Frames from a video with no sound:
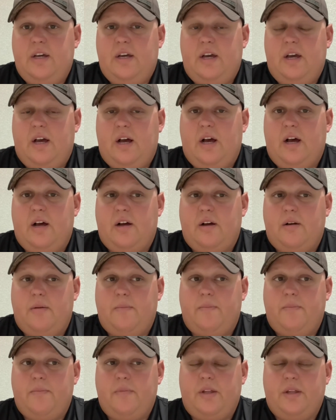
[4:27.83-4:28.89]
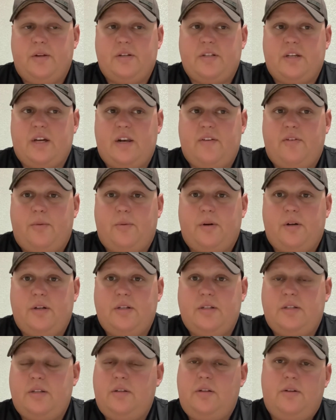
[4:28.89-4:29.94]
The other side of it
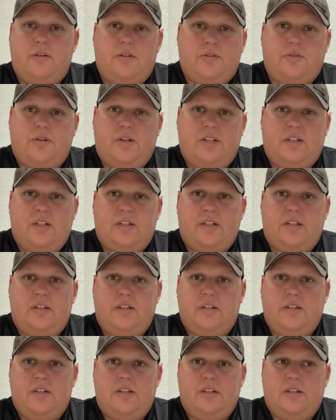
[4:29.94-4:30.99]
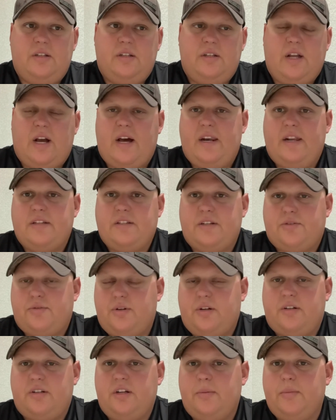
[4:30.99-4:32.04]
was, you're treated not as a
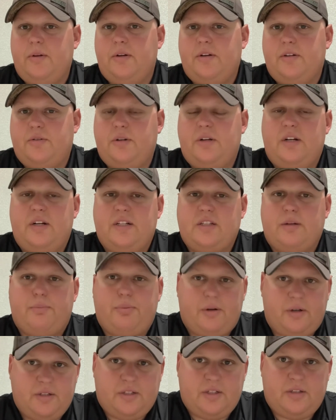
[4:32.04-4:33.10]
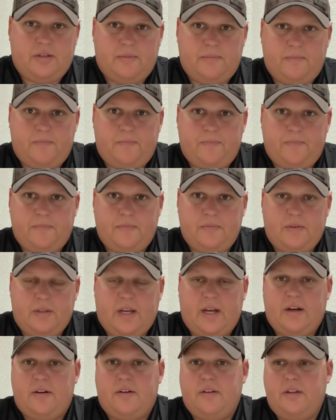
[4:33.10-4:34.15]
truck number, you're treated as a person.
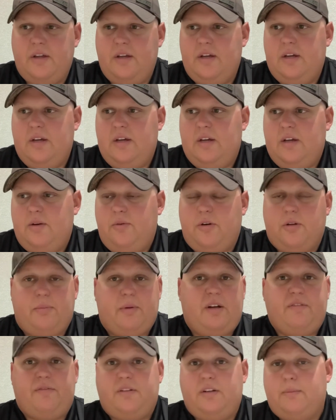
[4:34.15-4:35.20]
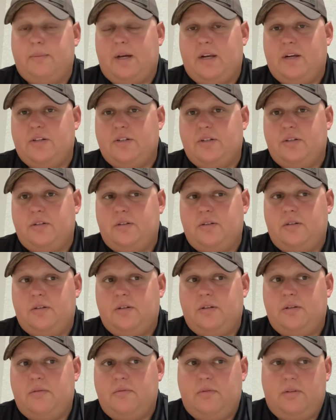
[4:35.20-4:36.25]
Now, with my fleet manager,
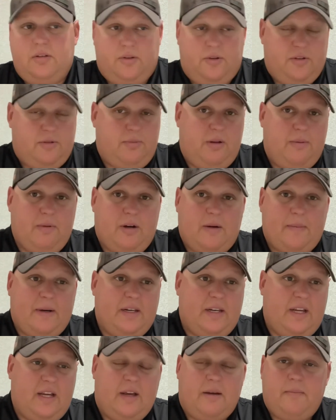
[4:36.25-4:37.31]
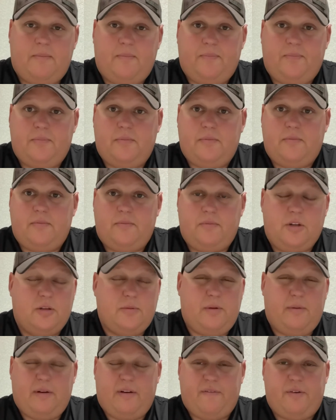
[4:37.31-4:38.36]
knows me by my name, knows
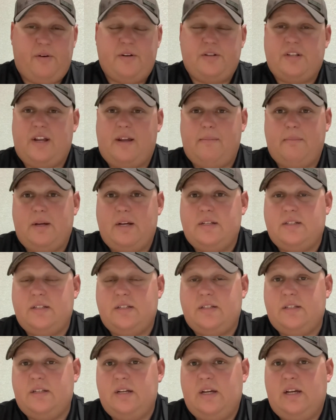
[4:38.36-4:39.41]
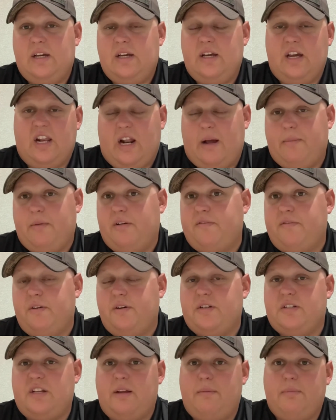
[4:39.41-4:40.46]
me by first name basis. And I'm on
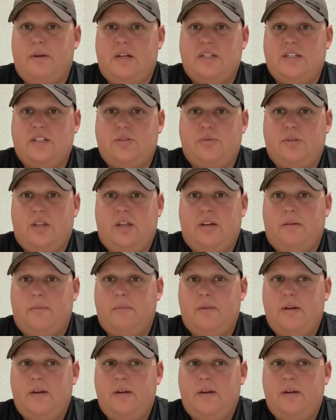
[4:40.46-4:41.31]
first name basis with him.